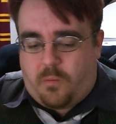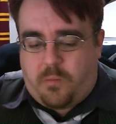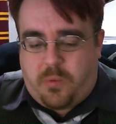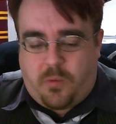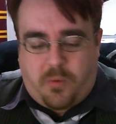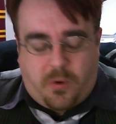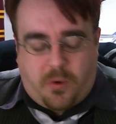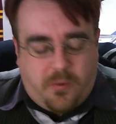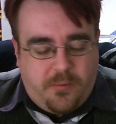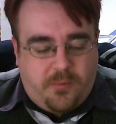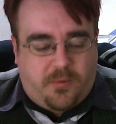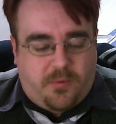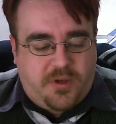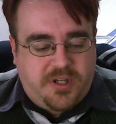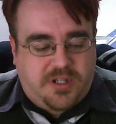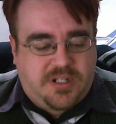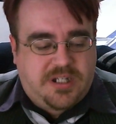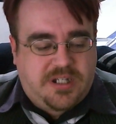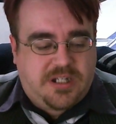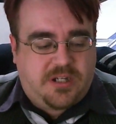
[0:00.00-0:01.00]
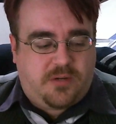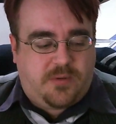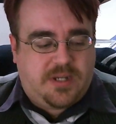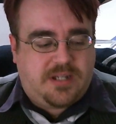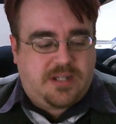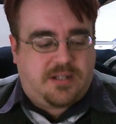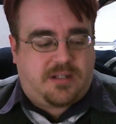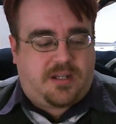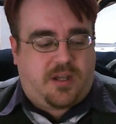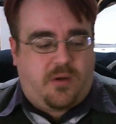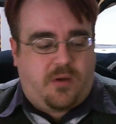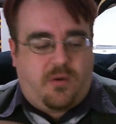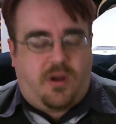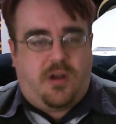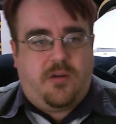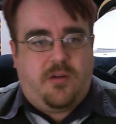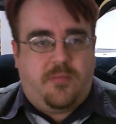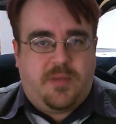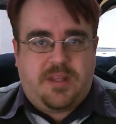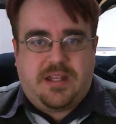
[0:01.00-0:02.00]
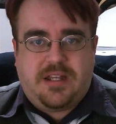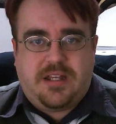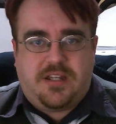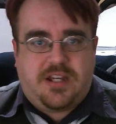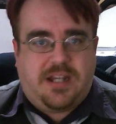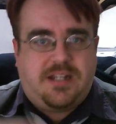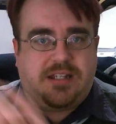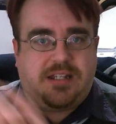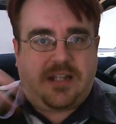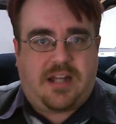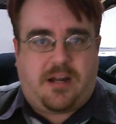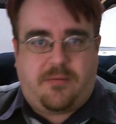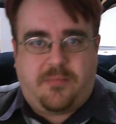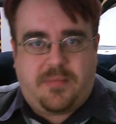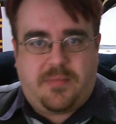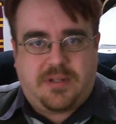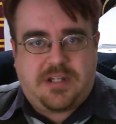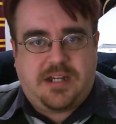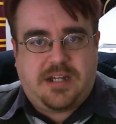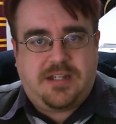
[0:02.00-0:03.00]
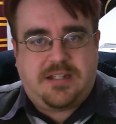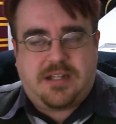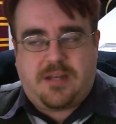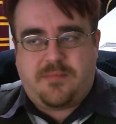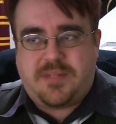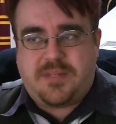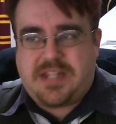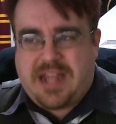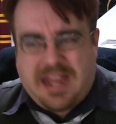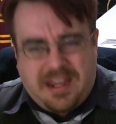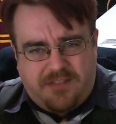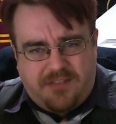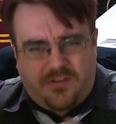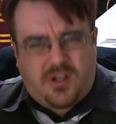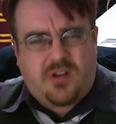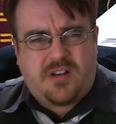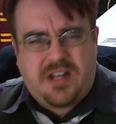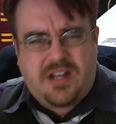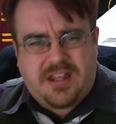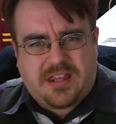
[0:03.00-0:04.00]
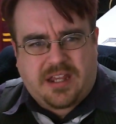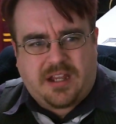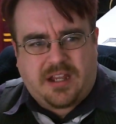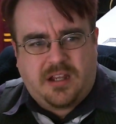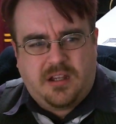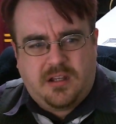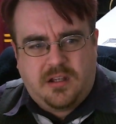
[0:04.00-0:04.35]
But what we want you to do is go home and then chase us up and say, hey, have you got anything?